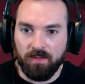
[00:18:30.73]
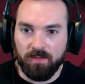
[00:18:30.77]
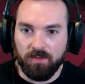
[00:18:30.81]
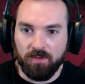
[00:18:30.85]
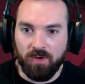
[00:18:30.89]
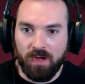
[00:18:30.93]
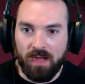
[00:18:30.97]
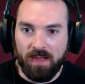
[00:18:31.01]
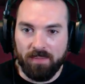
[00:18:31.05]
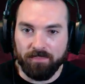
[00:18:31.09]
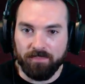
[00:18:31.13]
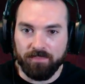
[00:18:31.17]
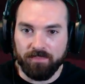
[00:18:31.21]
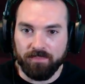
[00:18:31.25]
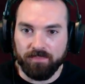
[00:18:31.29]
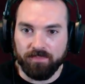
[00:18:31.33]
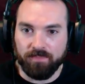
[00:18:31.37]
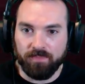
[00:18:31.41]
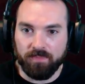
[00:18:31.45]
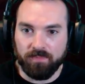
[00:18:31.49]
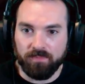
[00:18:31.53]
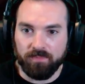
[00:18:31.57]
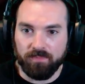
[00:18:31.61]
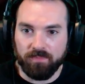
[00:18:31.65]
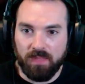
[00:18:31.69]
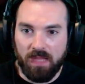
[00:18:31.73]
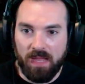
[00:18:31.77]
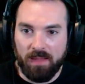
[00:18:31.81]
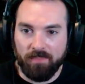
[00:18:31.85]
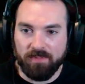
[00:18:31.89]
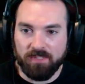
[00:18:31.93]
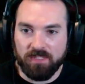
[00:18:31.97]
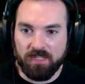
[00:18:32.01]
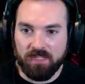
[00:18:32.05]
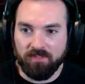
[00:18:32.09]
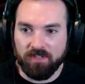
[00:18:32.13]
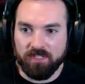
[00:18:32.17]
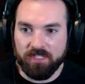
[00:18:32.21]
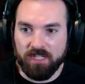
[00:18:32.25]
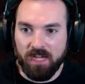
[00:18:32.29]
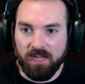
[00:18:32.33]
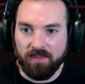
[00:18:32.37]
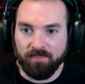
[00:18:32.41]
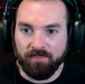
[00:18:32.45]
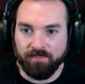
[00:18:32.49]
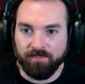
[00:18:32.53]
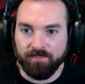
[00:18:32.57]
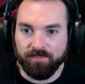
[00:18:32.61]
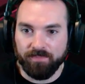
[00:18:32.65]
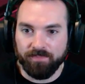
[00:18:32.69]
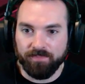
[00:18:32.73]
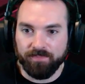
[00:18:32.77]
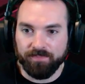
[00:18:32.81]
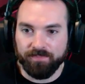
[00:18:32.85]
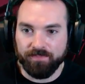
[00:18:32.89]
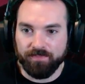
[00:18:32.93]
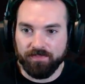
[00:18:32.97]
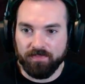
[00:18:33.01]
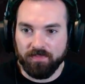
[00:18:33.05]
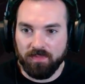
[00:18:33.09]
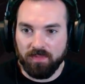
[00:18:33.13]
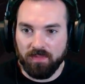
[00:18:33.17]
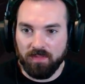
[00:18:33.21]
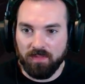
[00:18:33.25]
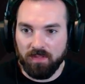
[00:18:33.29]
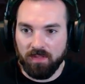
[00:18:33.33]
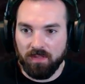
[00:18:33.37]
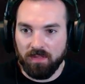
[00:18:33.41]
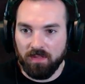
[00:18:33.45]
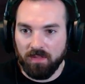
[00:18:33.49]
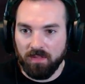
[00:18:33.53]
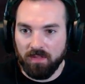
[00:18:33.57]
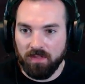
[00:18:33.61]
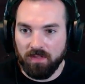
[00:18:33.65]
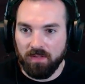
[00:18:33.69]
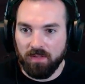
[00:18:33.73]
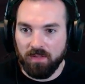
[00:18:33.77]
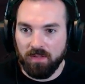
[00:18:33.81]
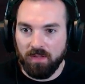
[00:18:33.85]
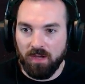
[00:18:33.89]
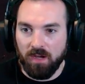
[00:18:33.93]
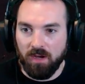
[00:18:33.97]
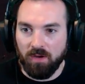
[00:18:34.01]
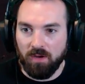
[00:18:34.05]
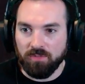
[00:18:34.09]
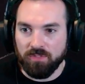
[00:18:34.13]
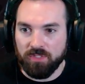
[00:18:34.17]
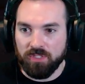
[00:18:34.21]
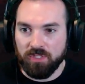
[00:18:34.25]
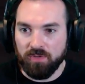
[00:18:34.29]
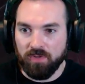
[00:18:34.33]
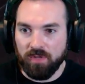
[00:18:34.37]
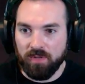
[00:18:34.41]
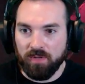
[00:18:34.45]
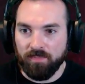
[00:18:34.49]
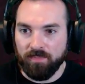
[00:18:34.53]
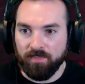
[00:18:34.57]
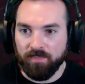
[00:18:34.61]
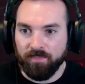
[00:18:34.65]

Crap. It happens every time. I always do it.